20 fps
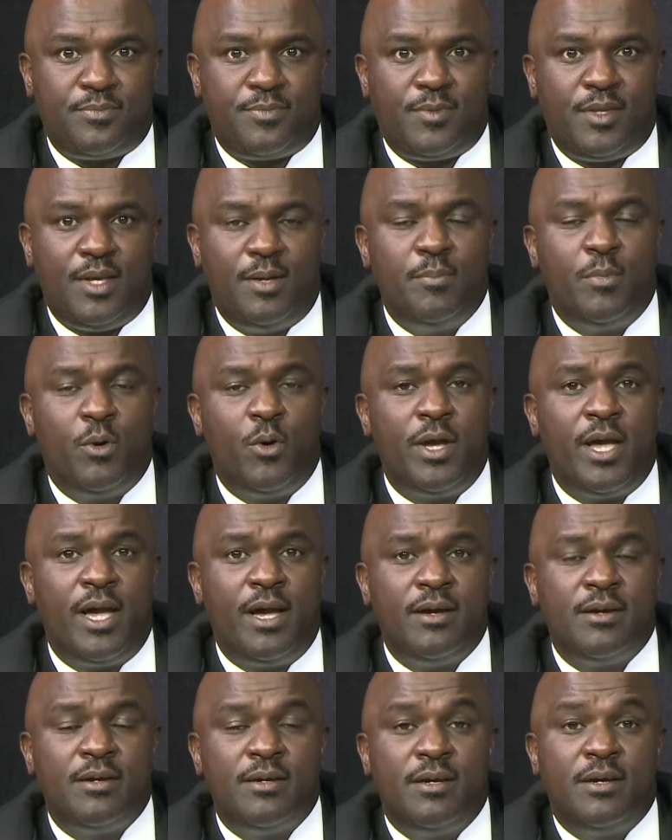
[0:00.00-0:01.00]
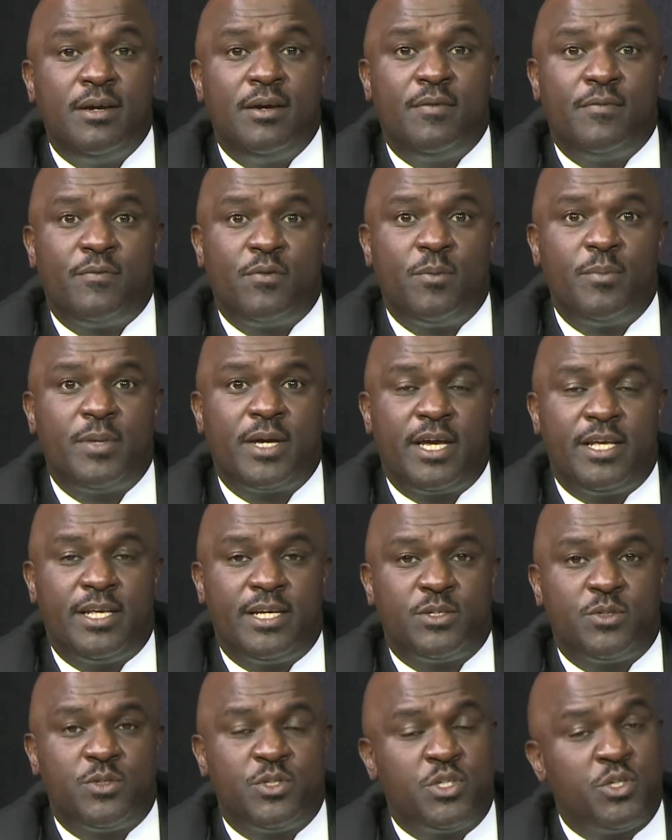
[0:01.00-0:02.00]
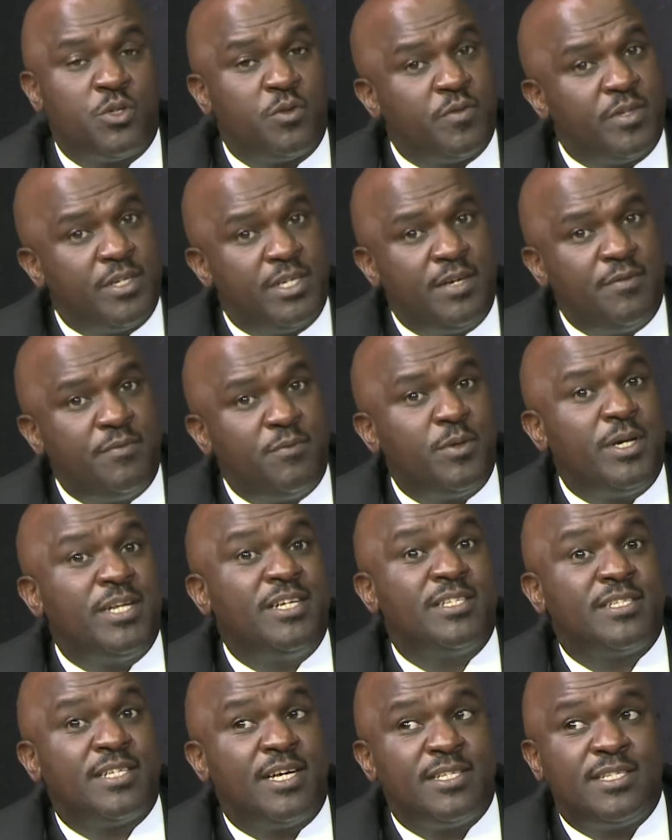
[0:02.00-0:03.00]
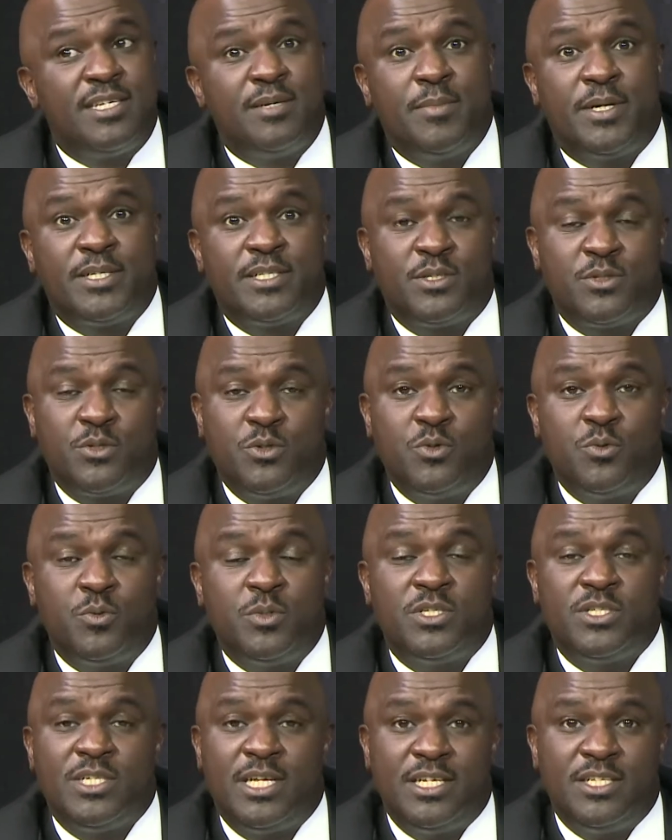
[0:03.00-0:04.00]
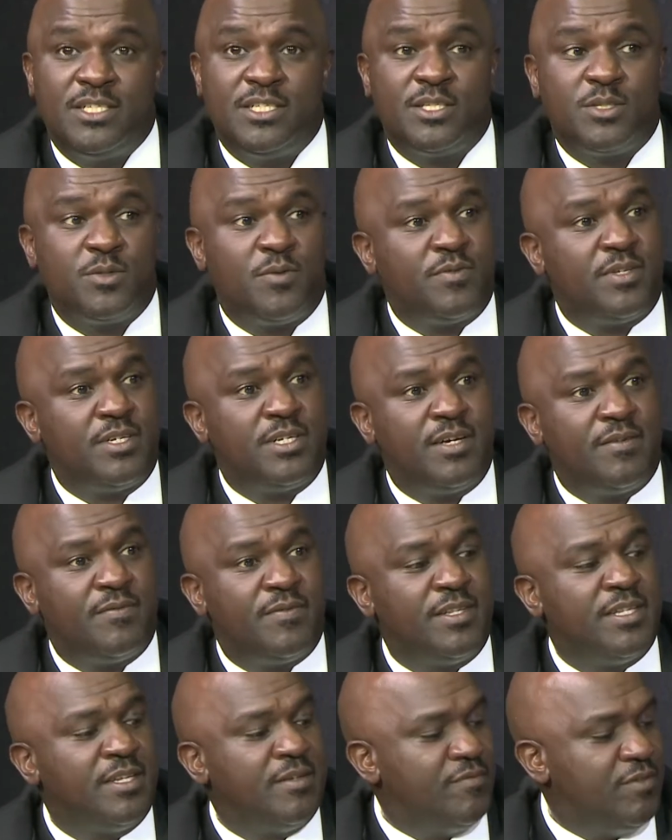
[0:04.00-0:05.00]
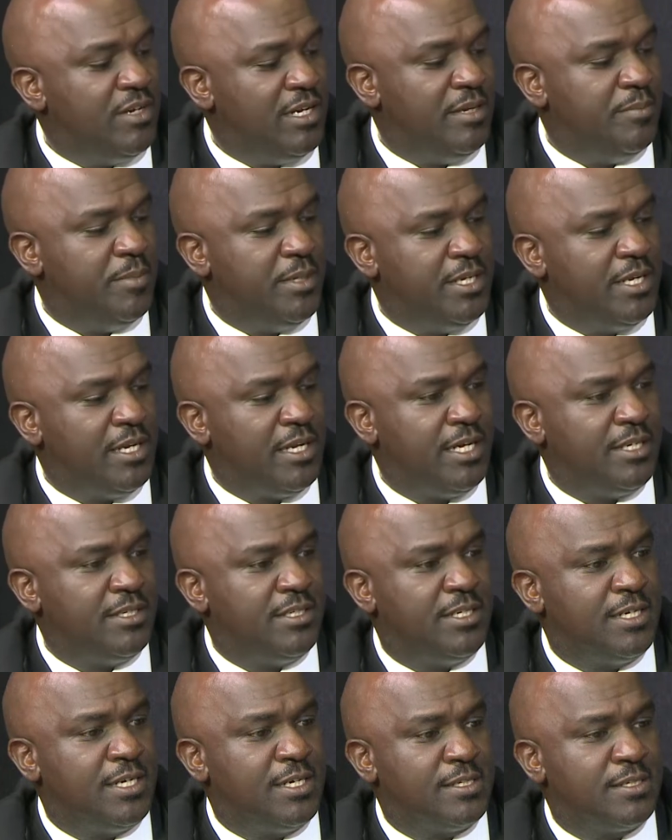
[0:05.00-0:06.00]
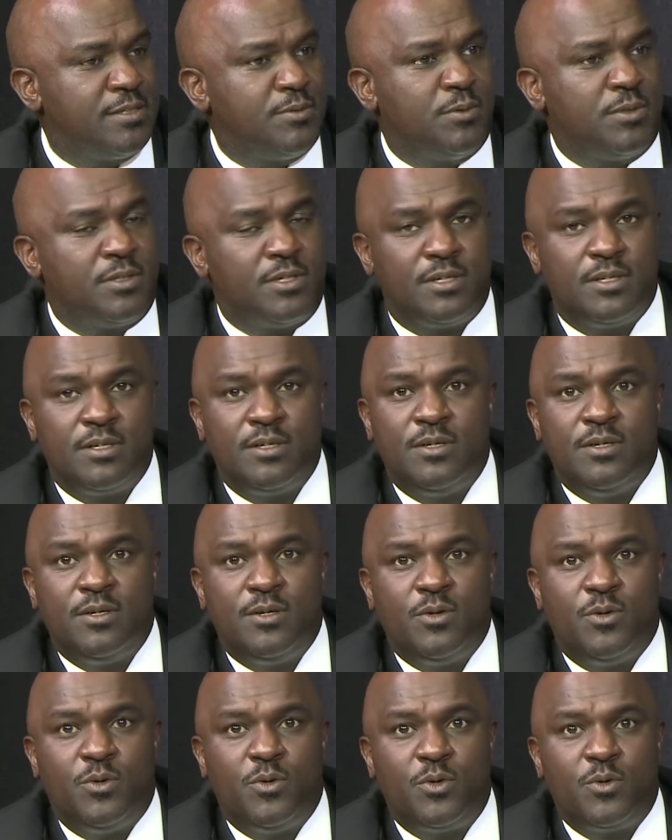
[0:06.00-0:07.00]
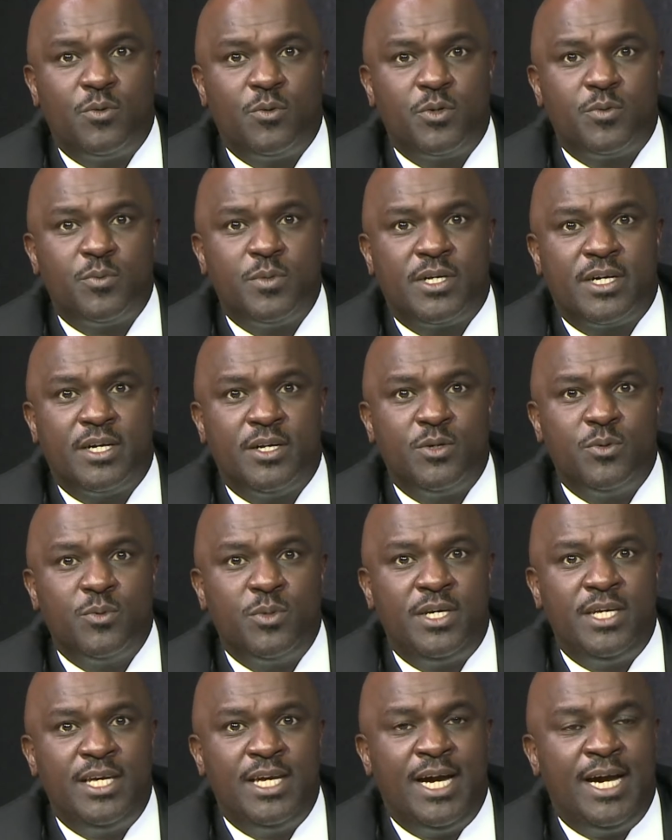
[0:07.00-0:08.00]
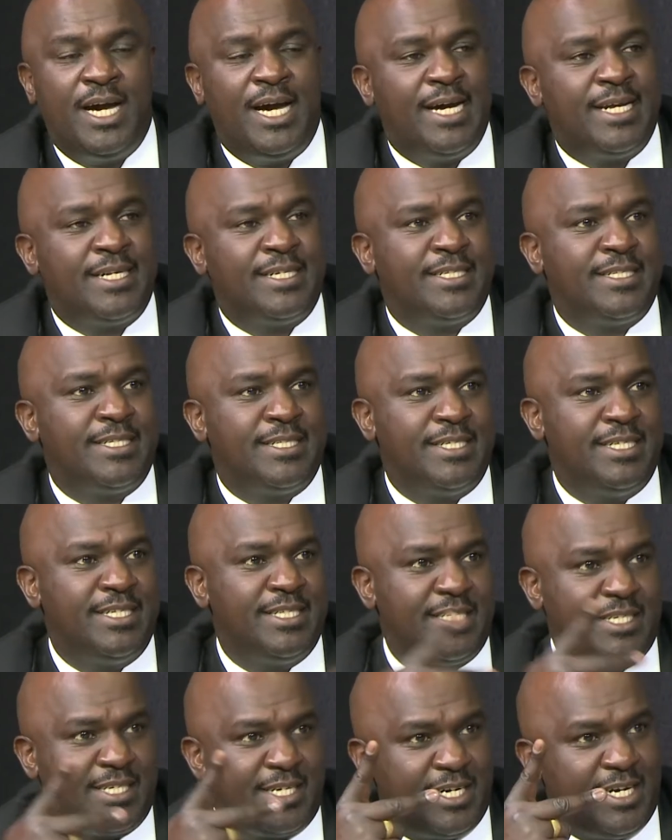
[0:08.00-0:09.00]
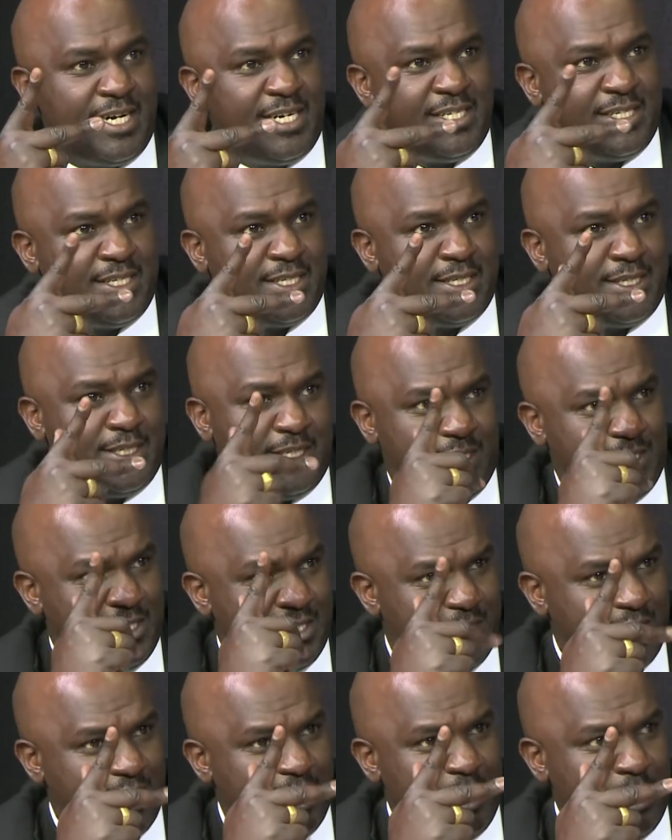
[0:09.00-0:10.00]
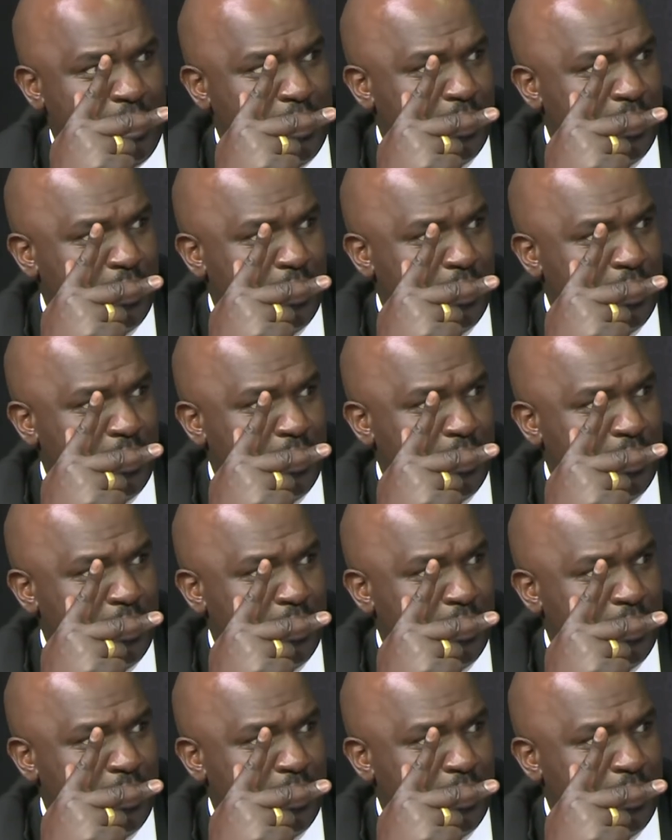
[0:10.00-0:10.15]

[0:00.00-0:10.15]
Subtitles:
Mboya from the Kenya Association of the Deaf. We are discussing matters to do with challenges of the deaf, and they've really been enlightening us on what we can do here at, is it CAS? This is K?